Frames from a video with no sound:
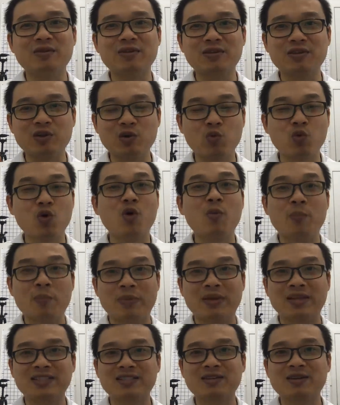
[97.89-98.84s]
you won't
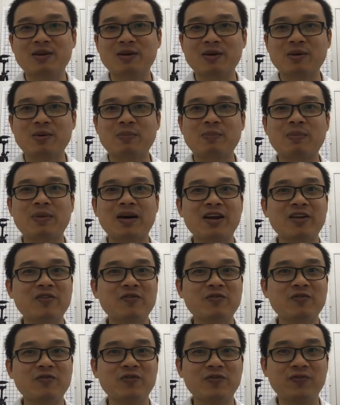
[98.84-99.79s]
miss my
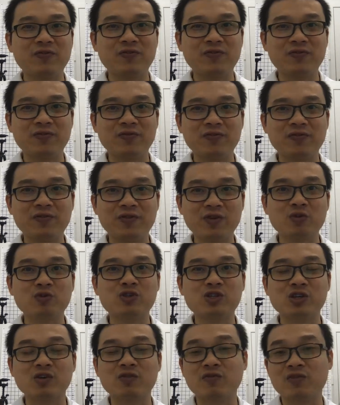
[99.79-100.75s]

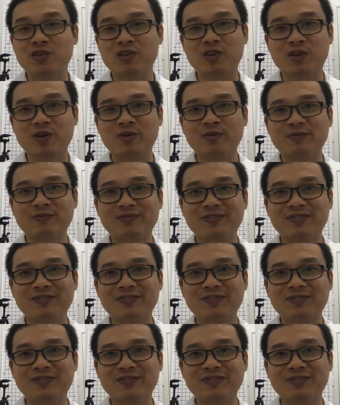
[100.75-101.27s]
future video.